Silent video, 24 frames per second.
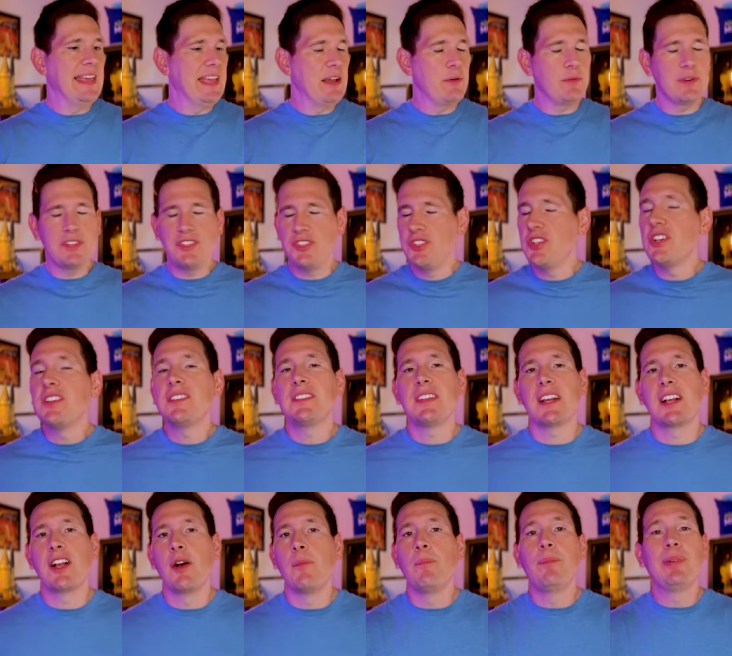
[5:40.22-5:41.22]
It was just
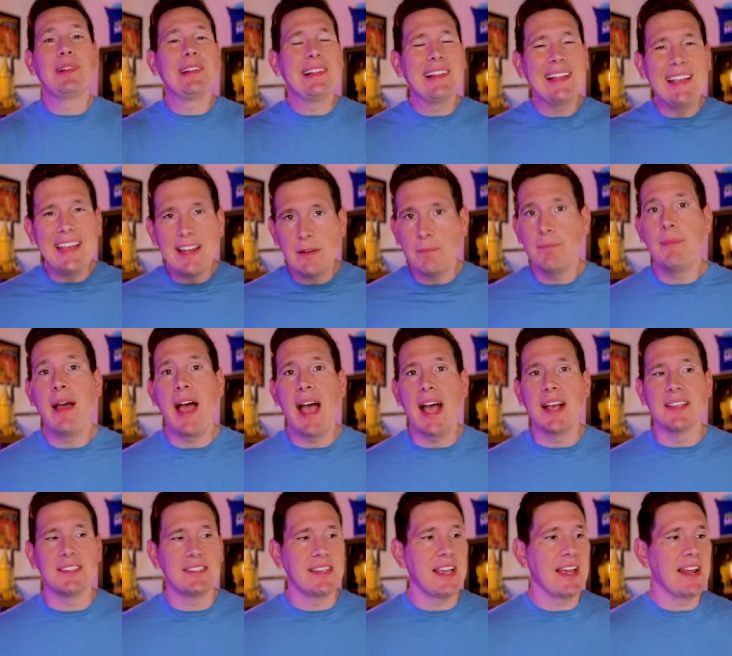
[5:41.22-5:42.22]
a complete
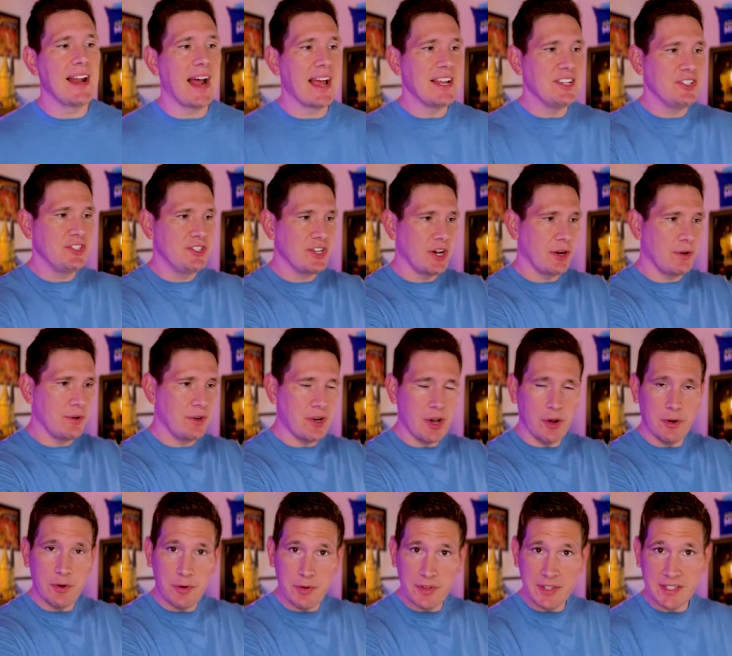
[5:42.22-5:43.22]
mess, and I don't
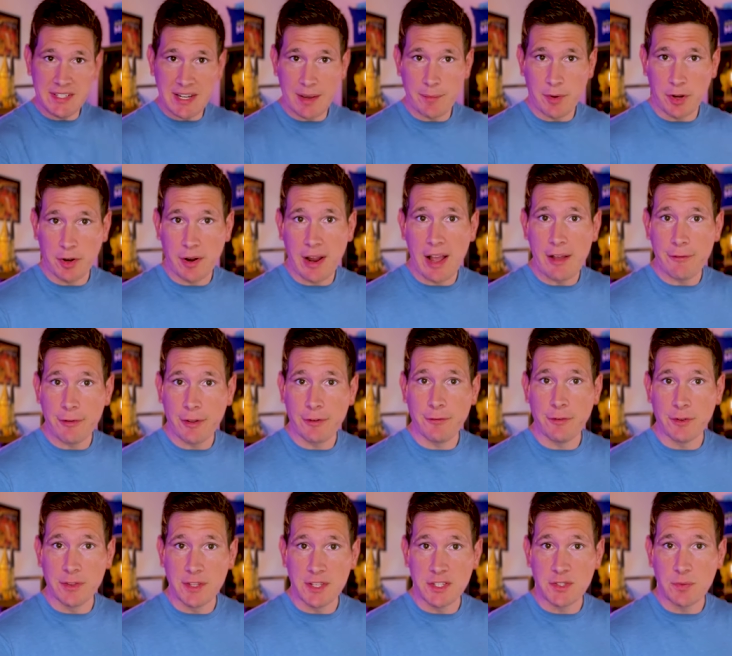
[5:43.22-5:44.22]
know who the demographic
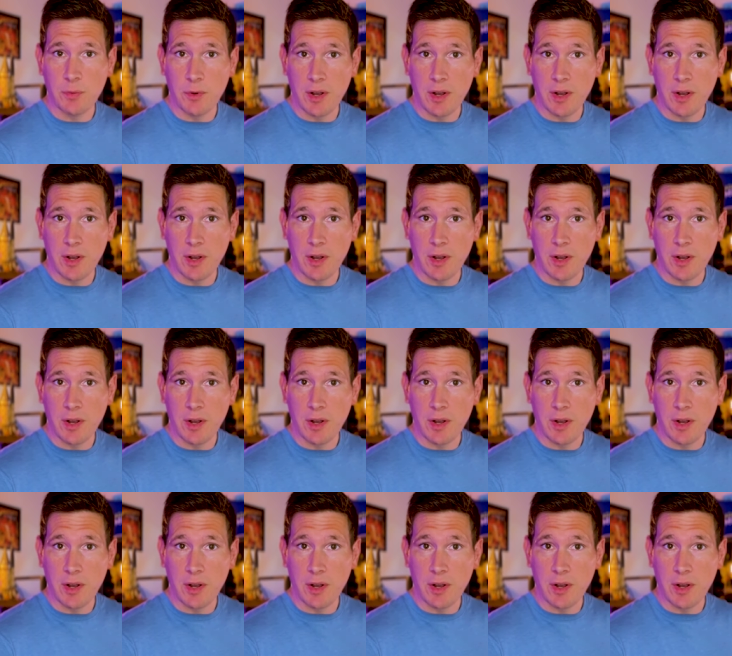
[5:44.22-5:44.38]
for this